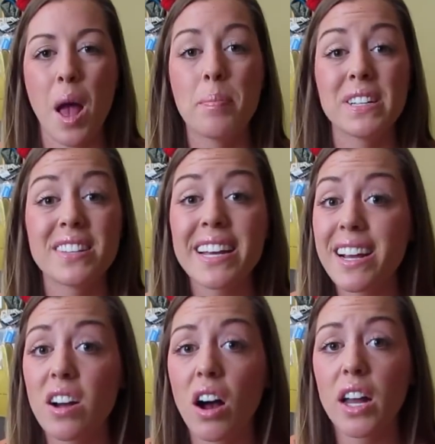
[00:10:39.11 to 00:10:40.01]
My
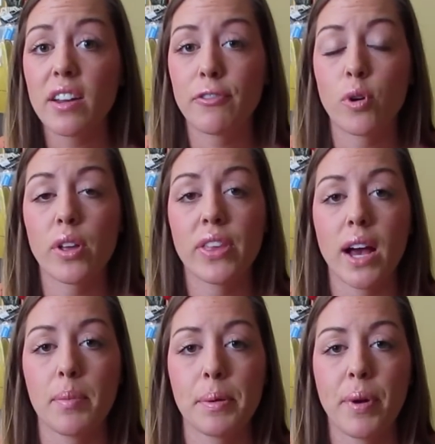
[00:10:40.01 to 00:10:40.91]
second con for the
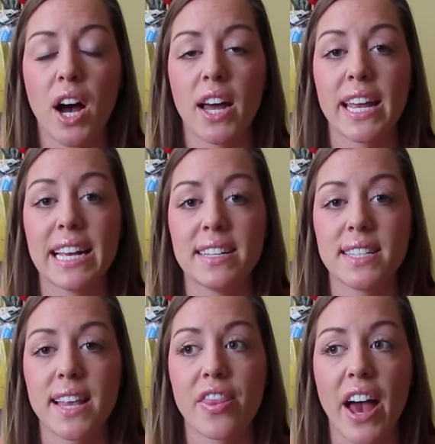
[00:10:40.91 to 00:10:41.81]
OmniPod
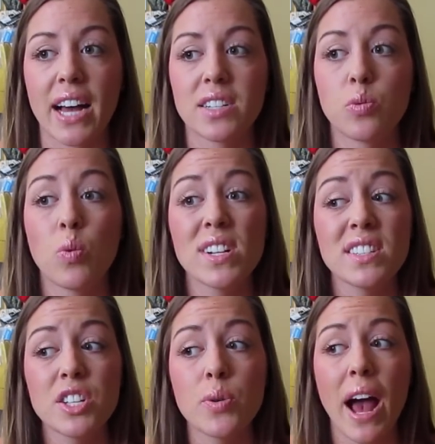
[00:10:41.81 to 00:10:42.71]
is that
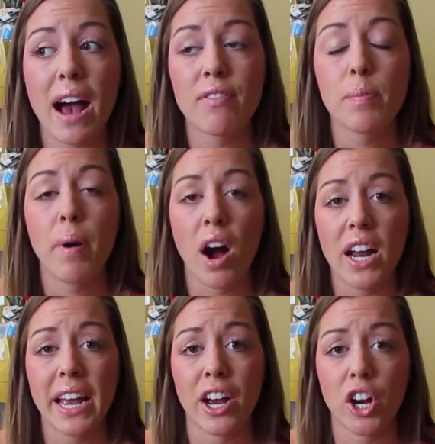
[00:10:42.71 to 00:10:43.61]
once you have a
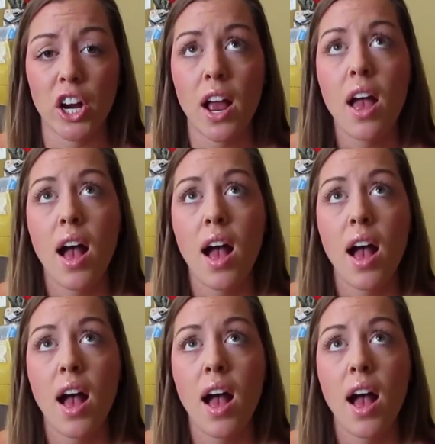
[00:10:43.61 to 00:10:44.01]
pod error,